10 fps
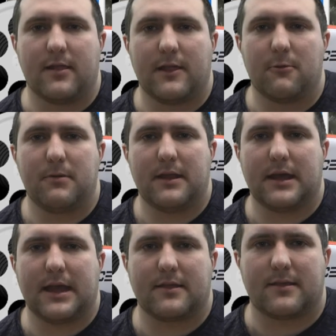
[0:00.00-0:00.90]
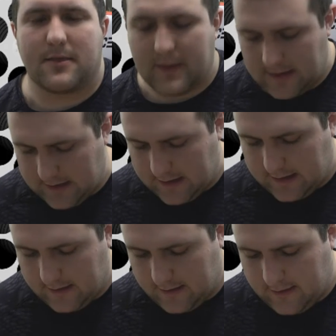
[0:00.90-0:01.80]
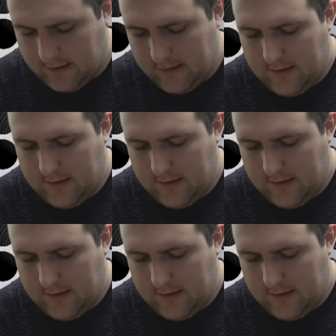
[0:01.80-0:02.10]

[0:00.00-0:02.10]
a little bit. I got to thinking because